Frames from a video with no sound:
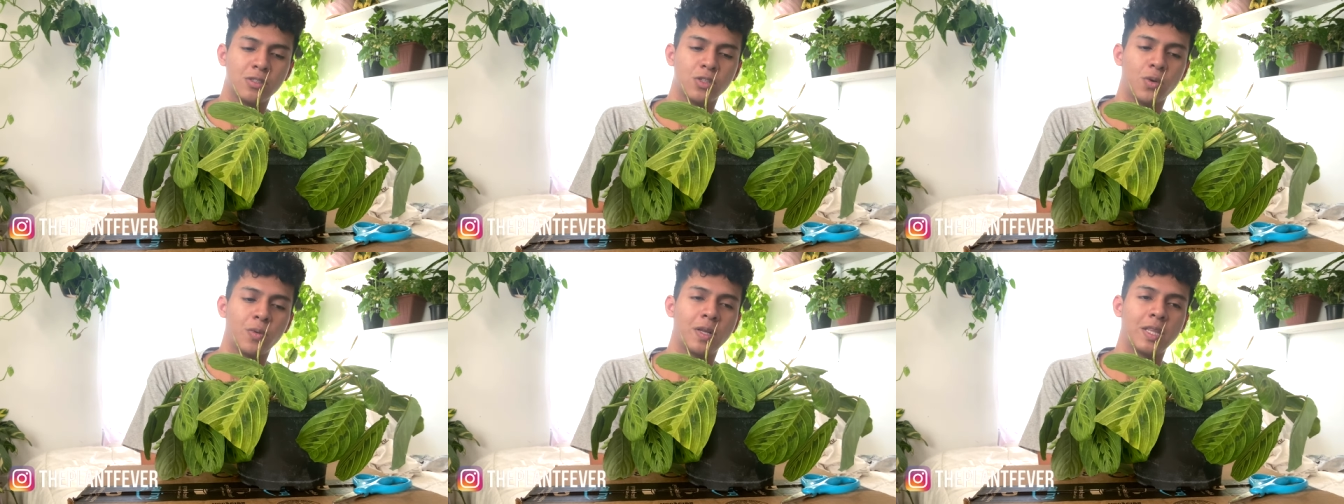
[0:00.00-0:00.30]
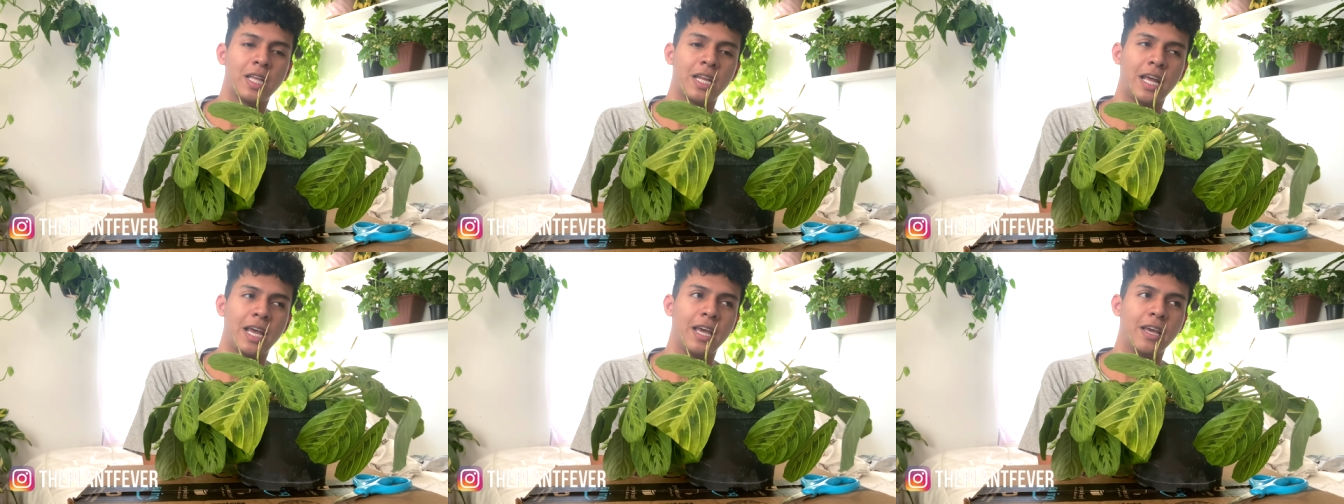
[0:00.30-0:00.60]
knowing
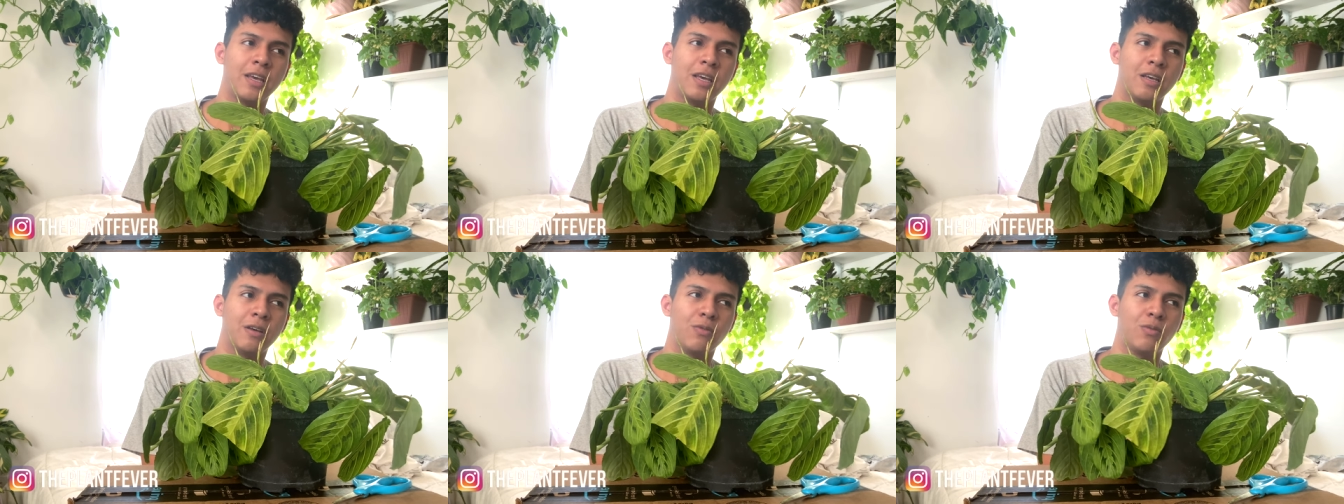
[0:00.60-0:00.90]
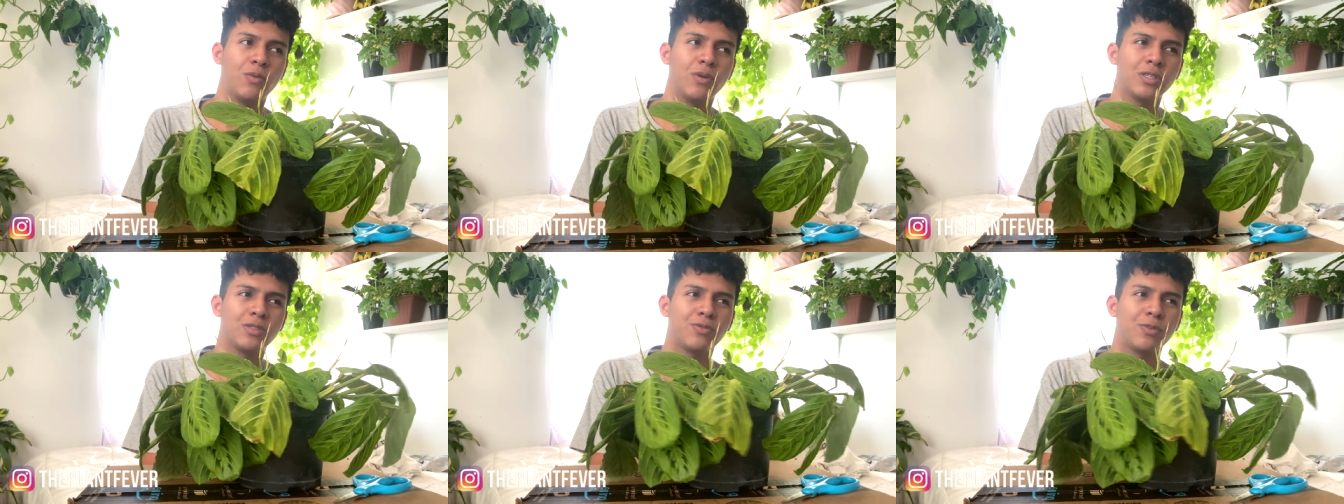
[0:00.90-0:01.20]
that it
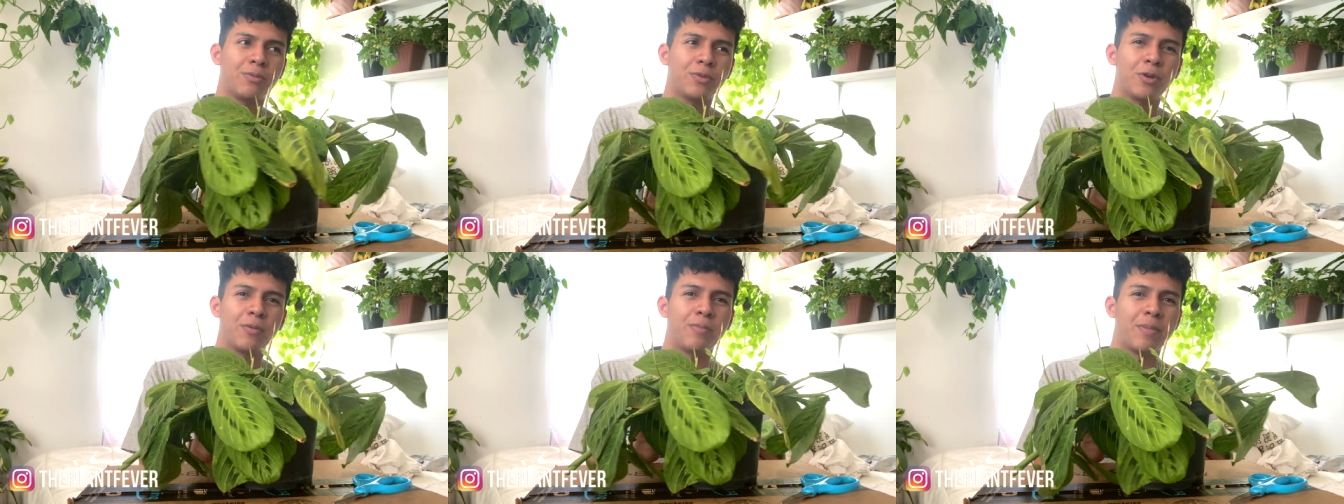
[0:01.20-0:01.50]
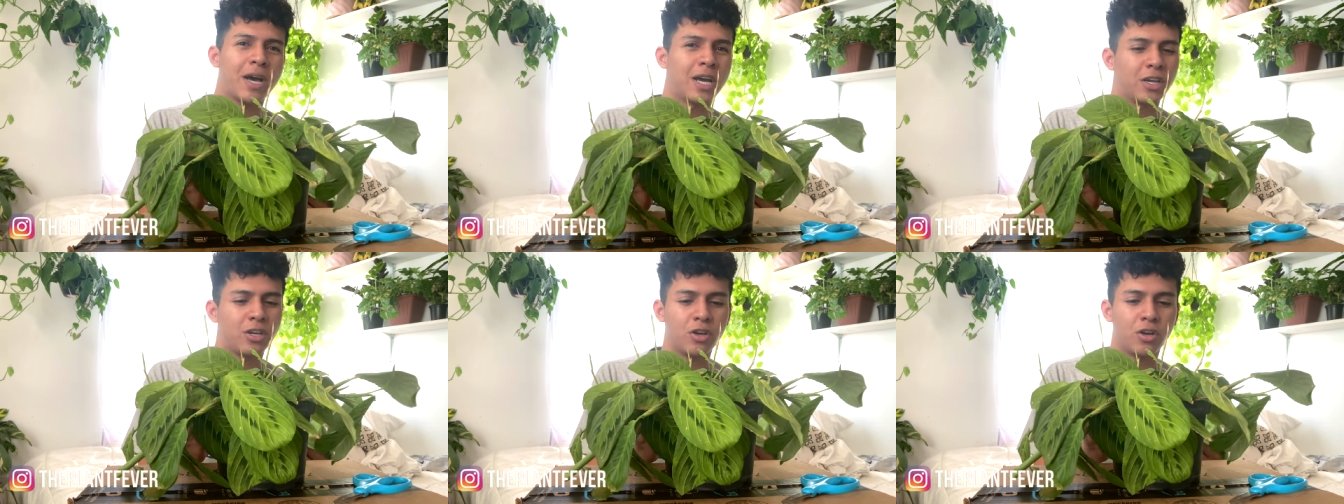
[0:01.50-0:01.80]
was from your
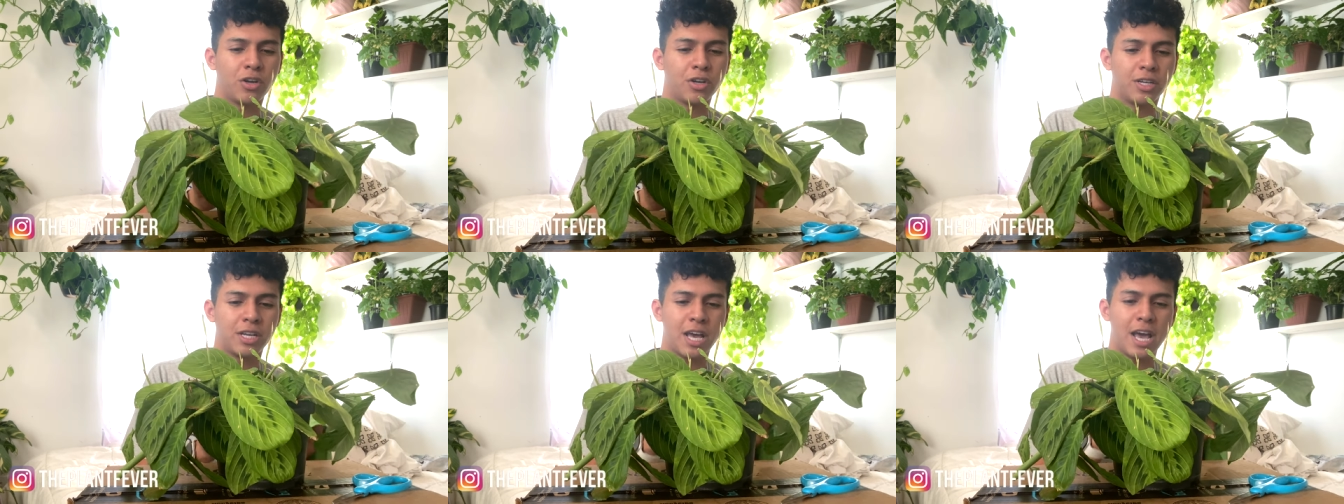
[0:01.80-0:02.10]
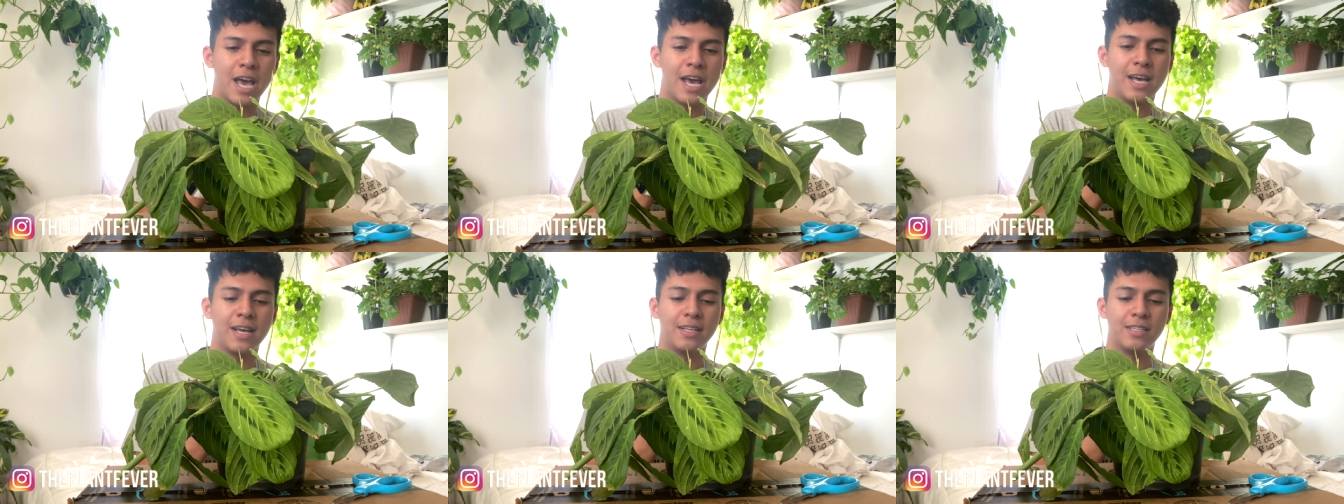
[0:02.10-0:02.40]
backyard
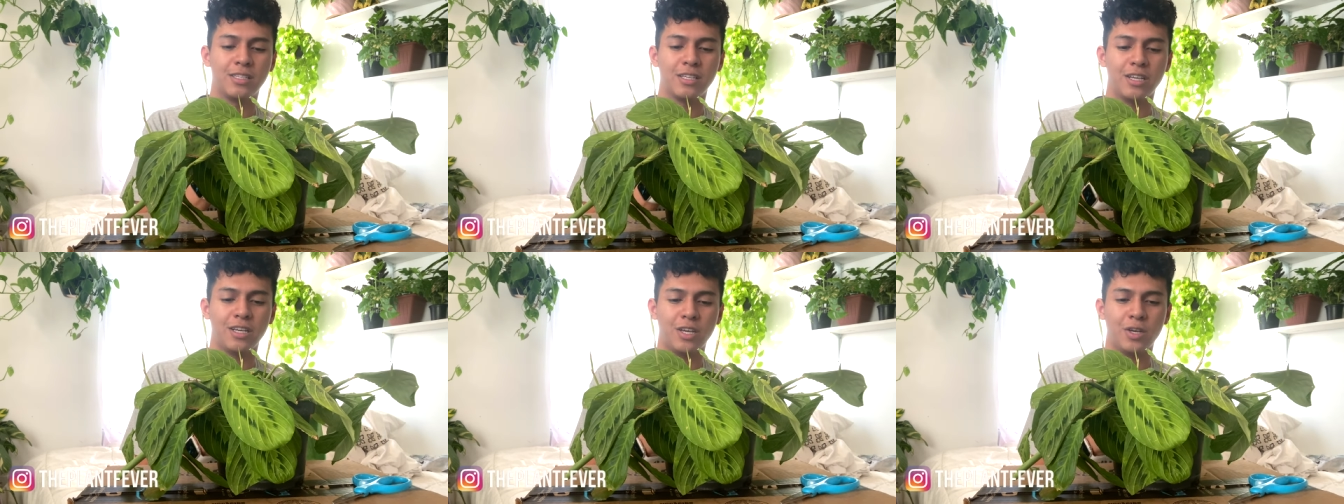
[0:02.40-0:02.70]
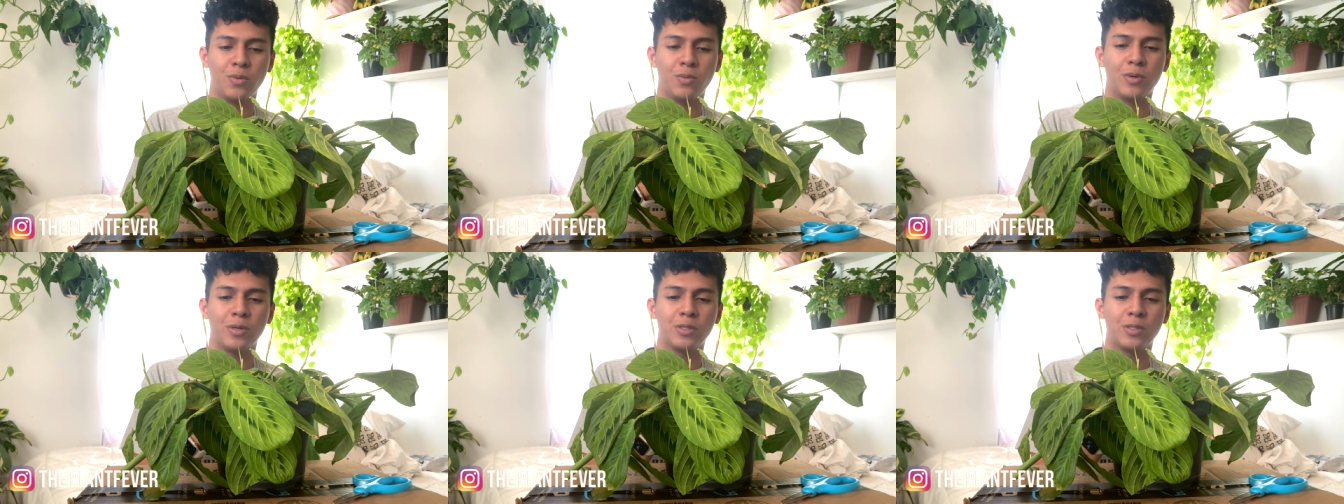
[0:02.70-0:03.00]
and it
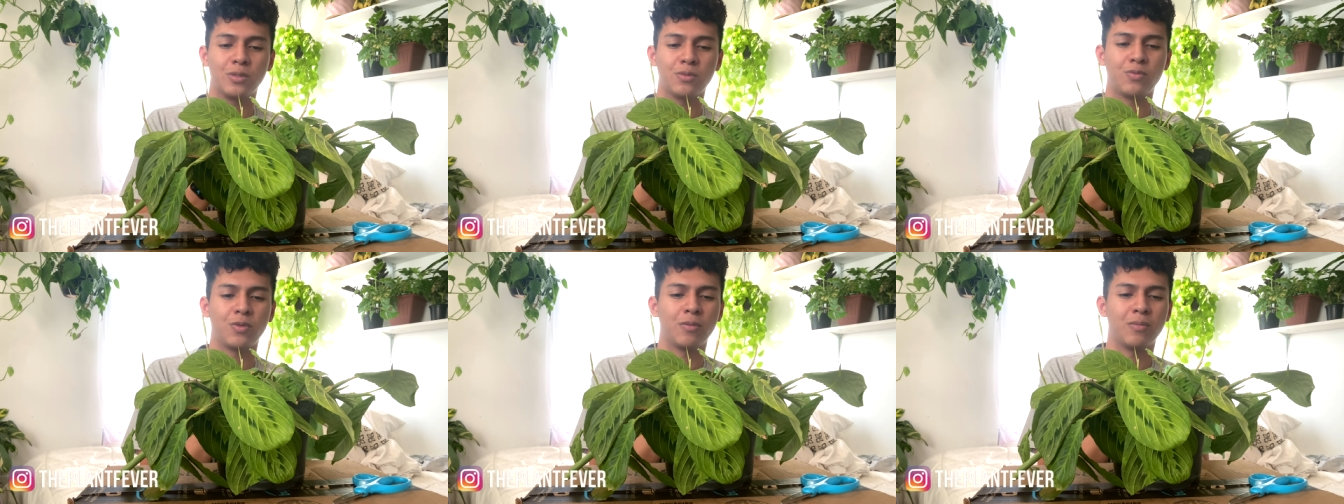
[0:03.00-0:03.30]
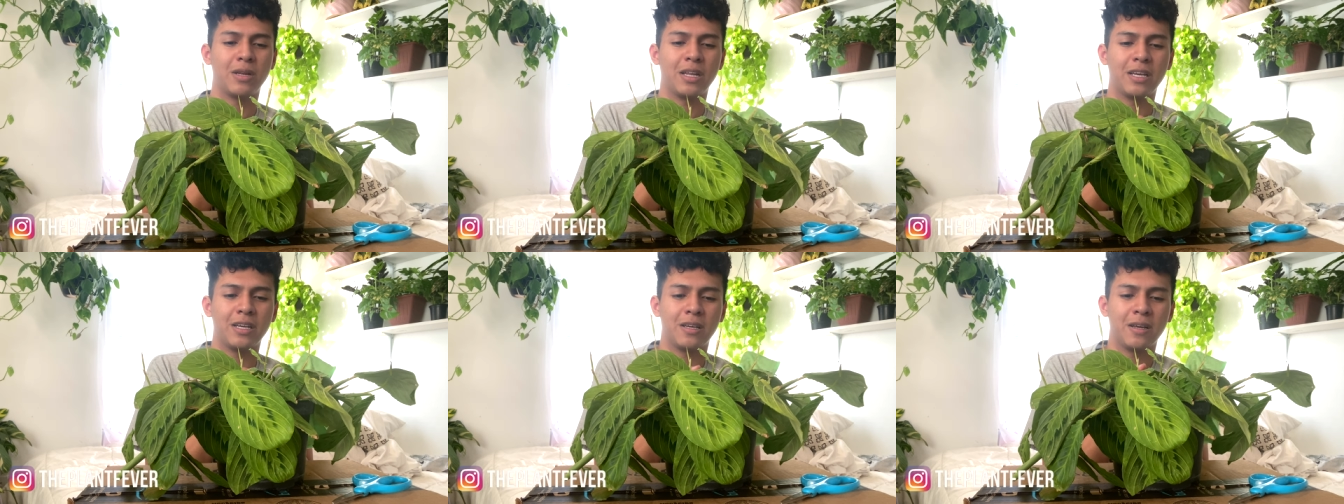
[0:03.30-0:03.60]
was
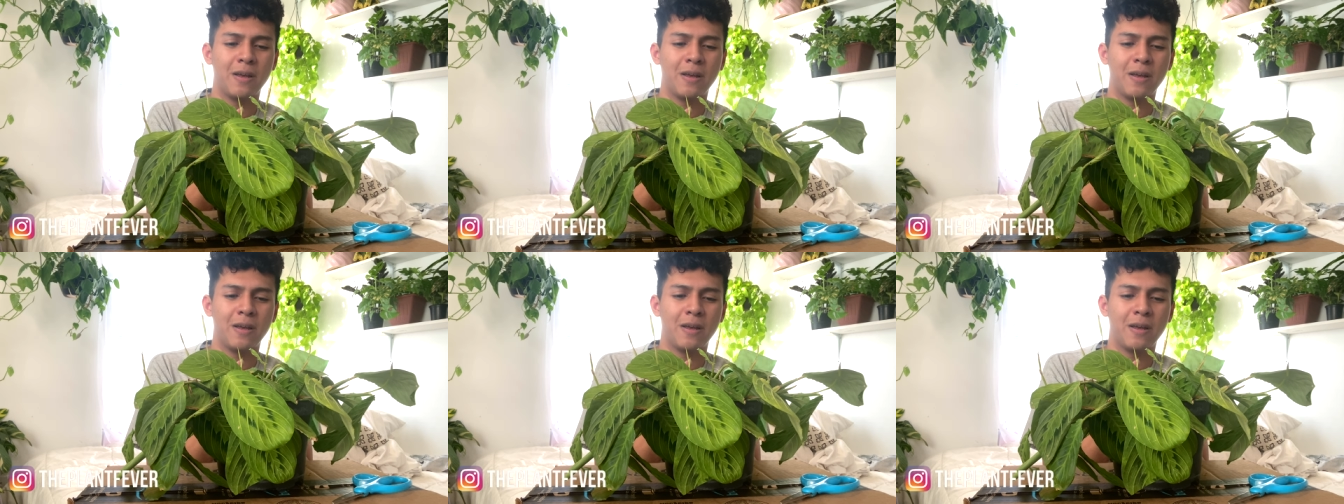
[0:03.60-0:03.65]
from like